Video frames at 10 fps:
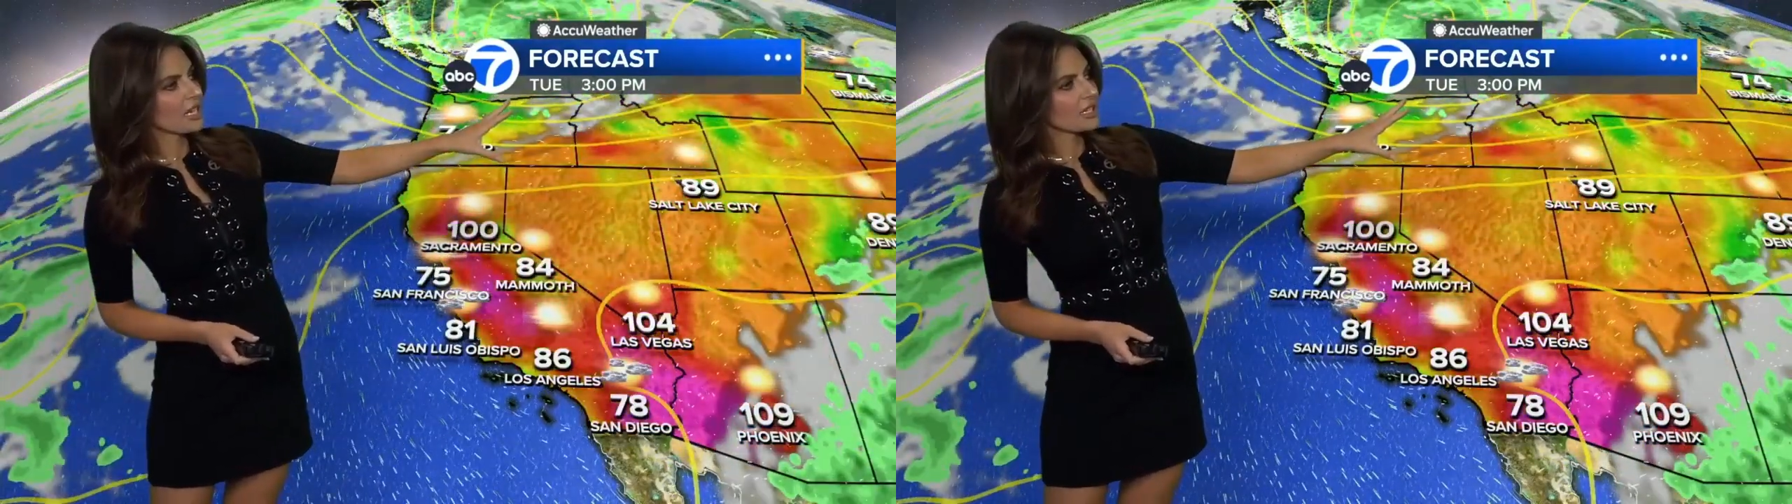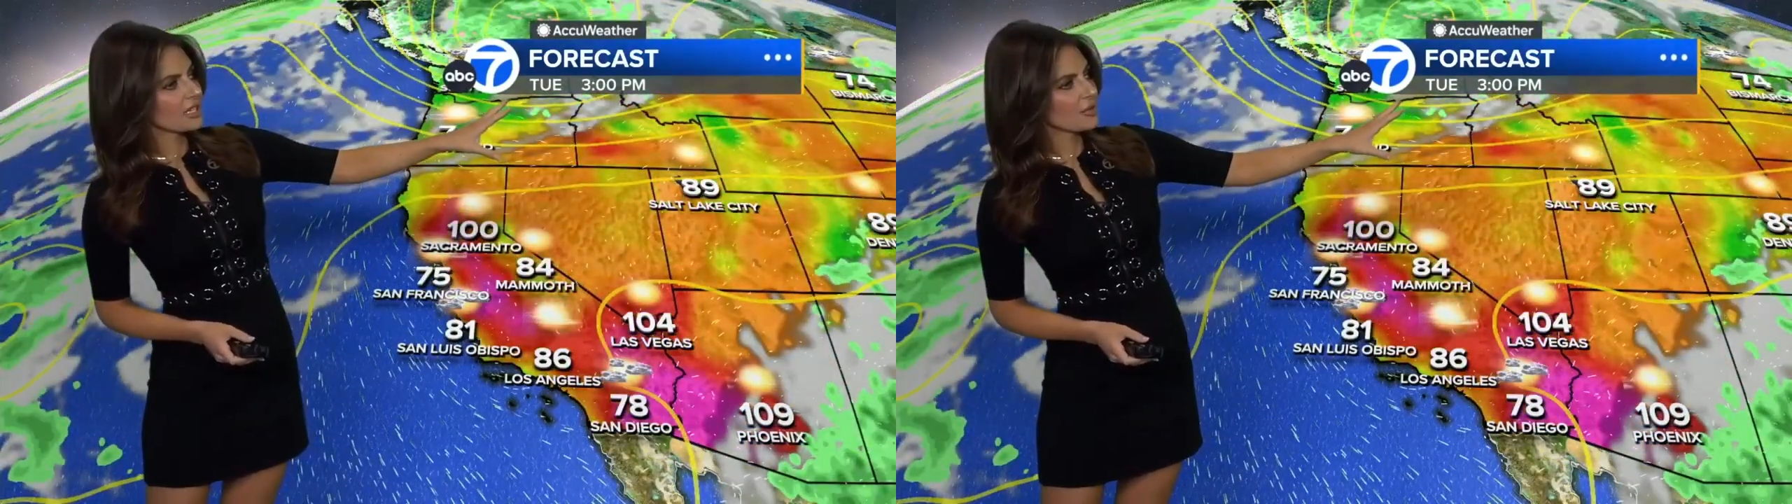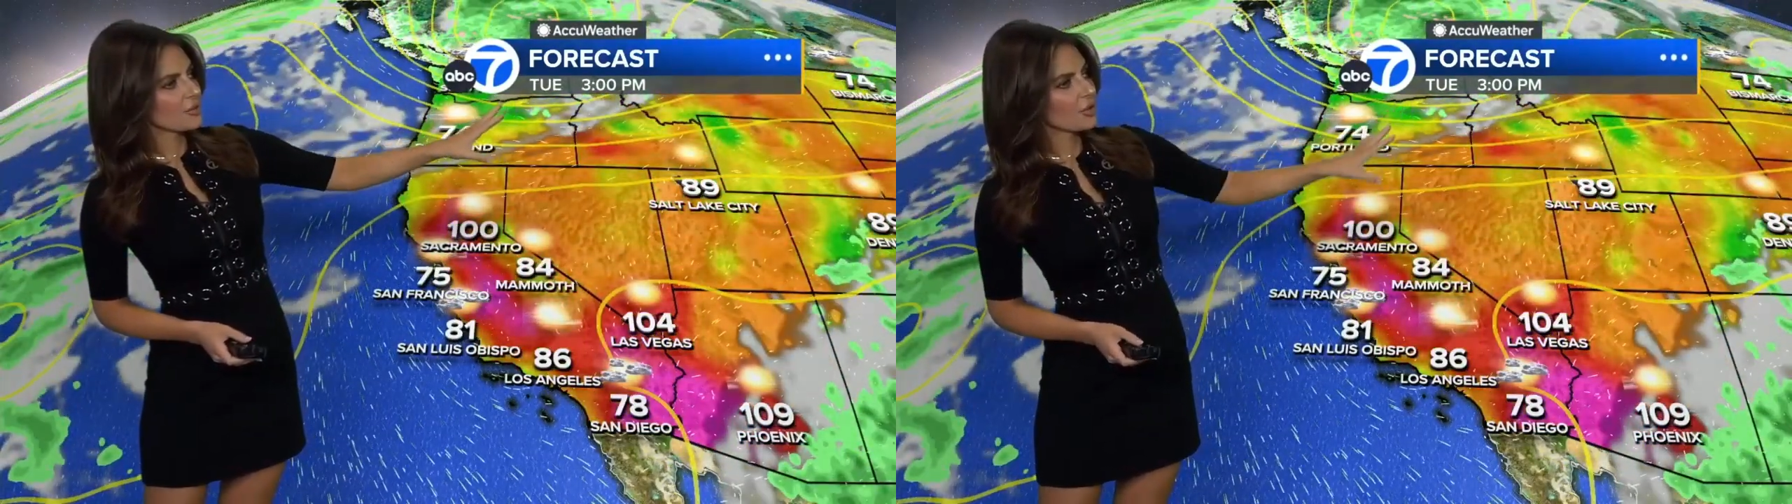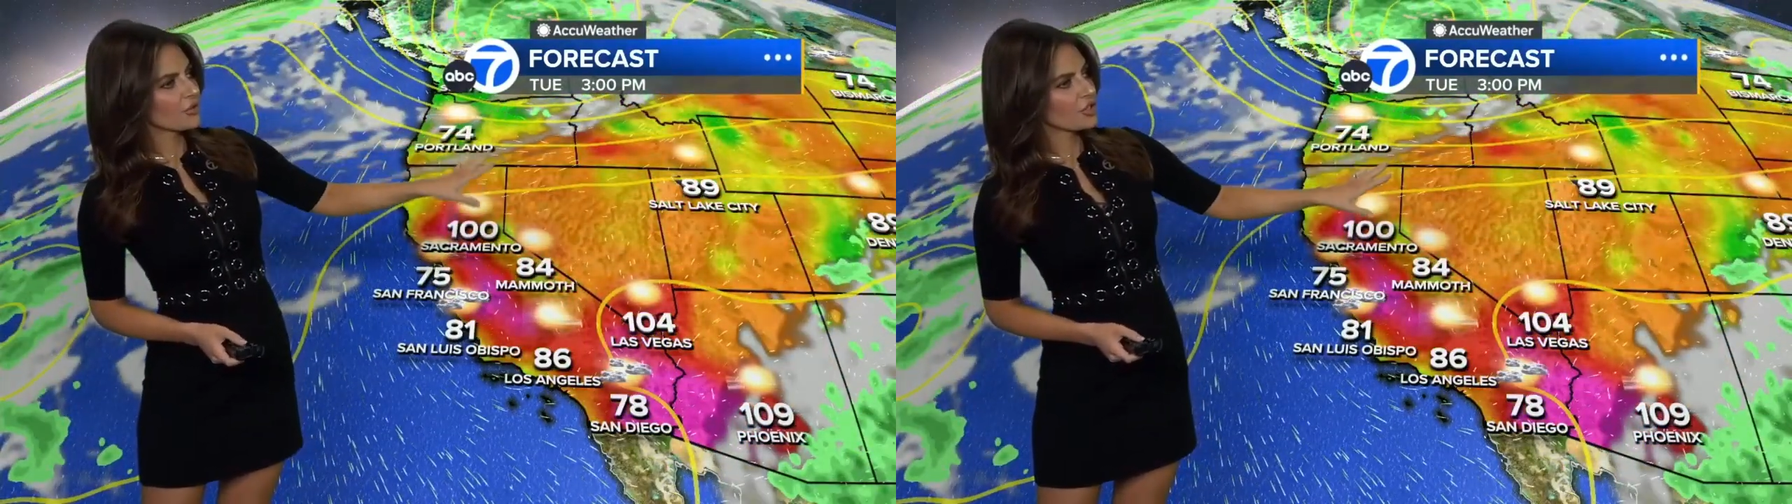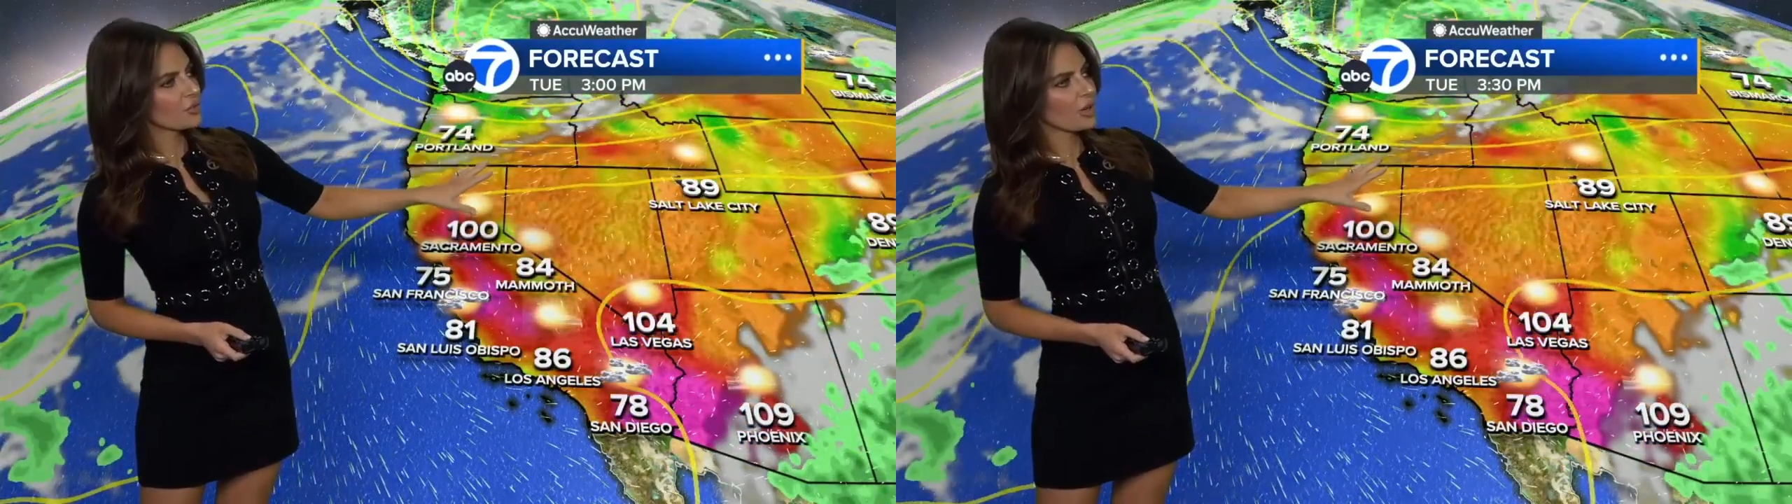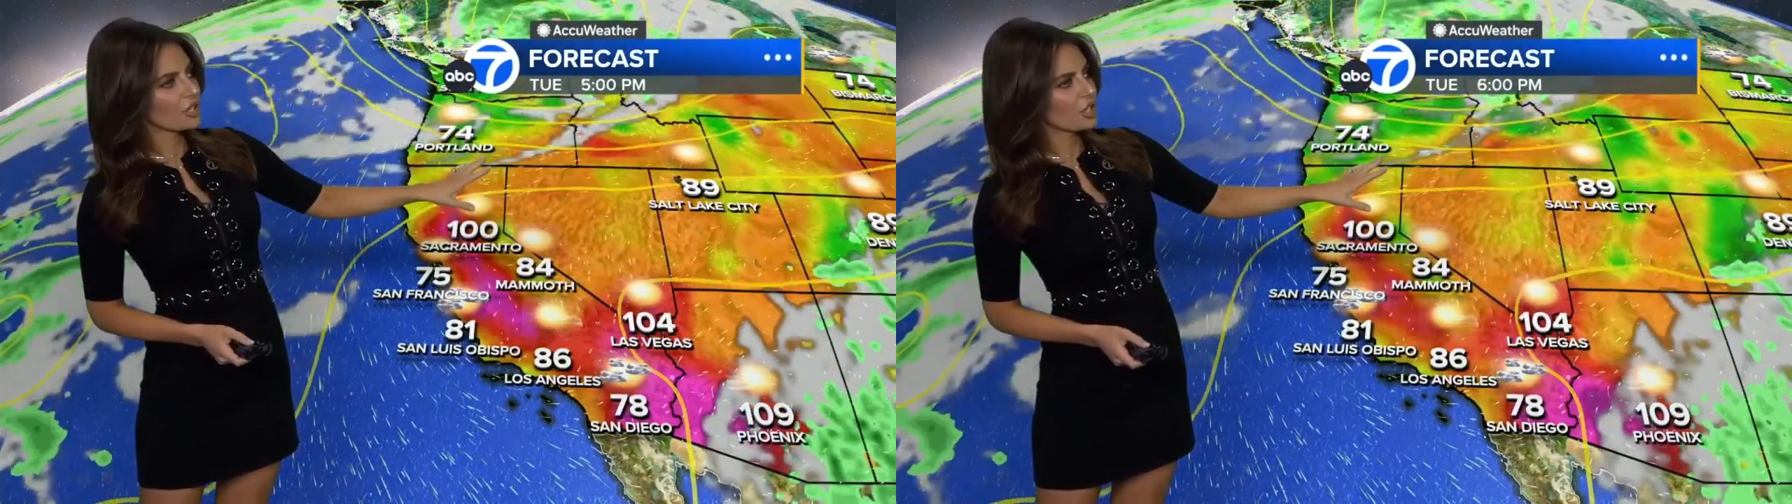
Doesn't move too much